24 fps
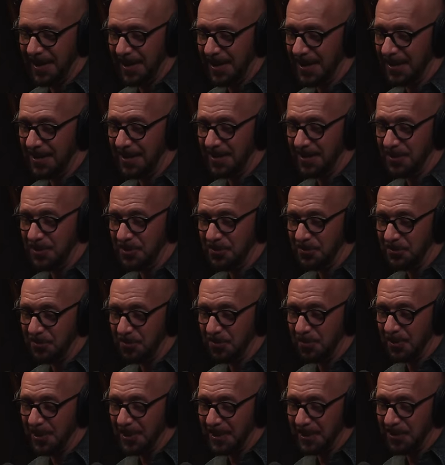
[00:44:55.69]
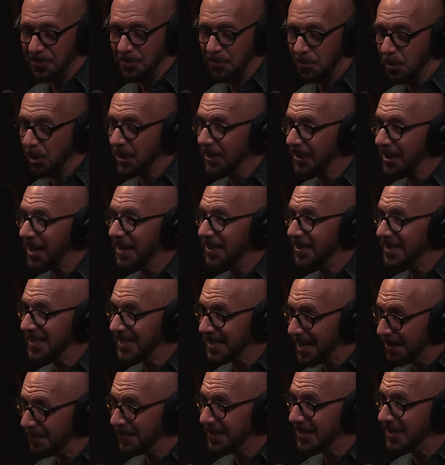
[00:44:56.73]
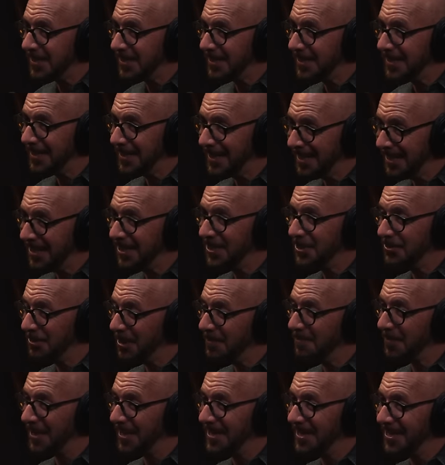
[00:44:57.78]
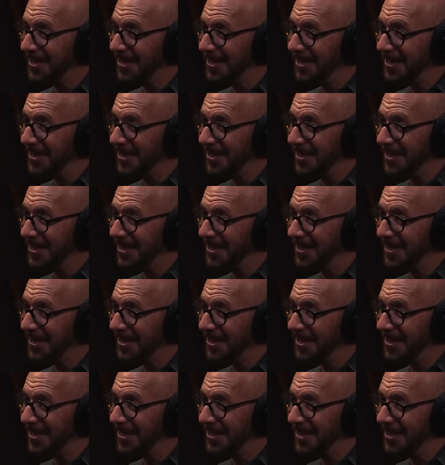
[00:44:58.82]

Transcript: and you, you work a lot of the steps in the trip, I